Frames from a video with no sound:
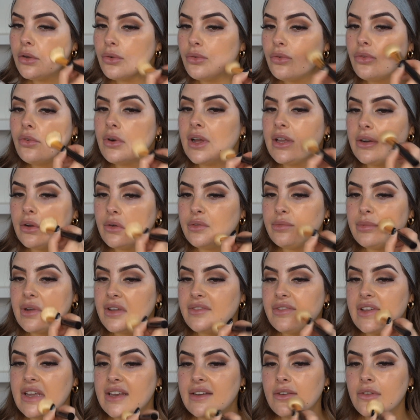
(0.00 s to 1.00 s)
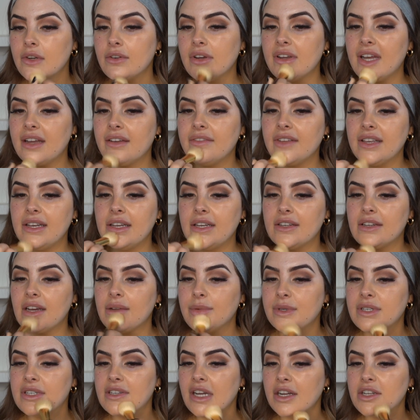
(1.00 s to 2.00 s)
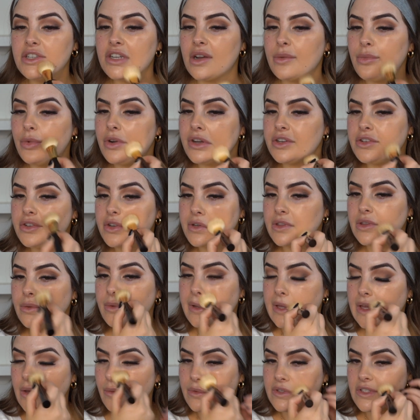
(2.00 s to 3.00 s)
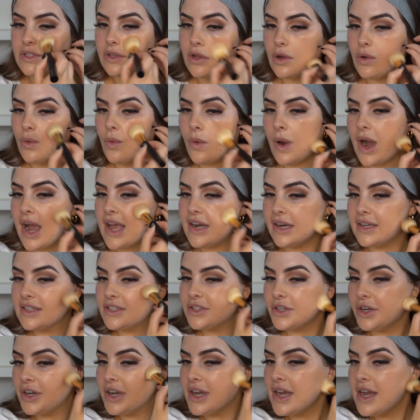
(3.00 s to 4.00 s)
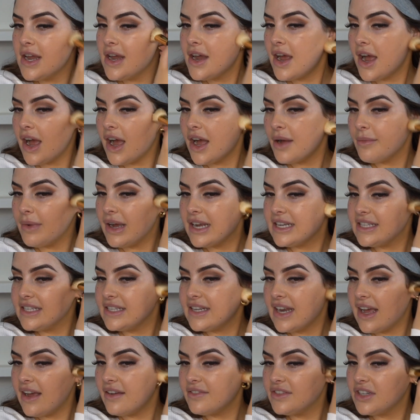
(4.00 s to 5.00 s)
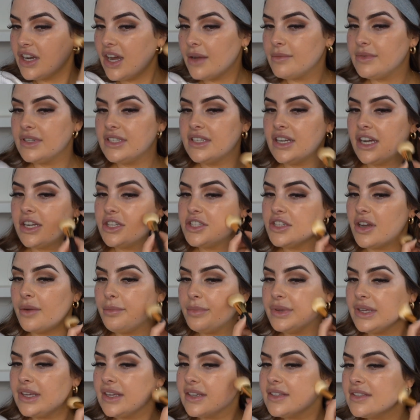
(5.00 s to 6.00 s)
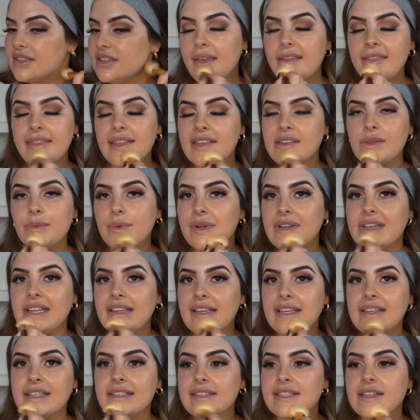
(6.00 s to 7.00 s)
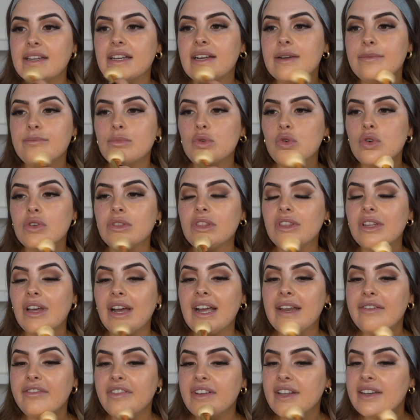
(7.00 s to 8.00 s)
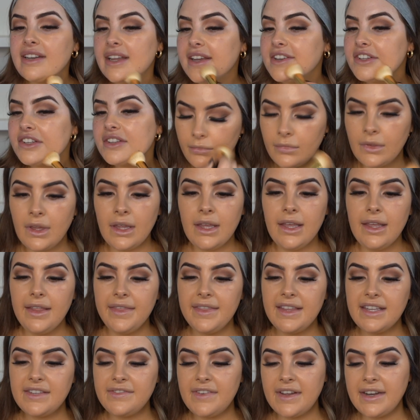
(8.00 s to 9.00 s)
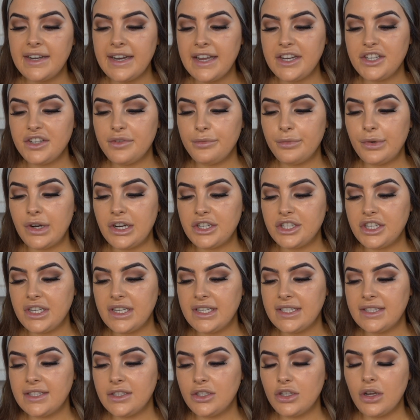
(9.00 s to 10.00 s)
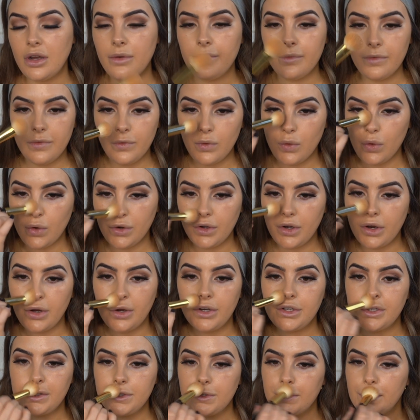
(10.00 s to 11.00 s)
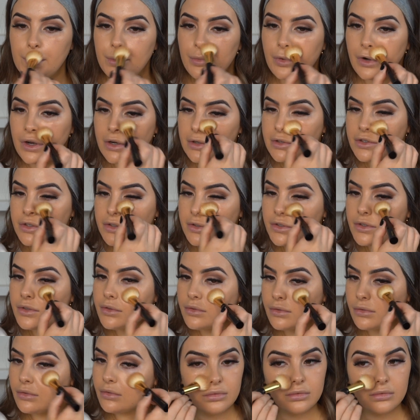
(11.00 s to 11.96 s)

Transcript: run off my feet, not have any time to touch up, where during the week it was a lot quieter. So I did have time to touch up because this one is a more light foundation. This foundation brush is the Tom Ford 02 brush.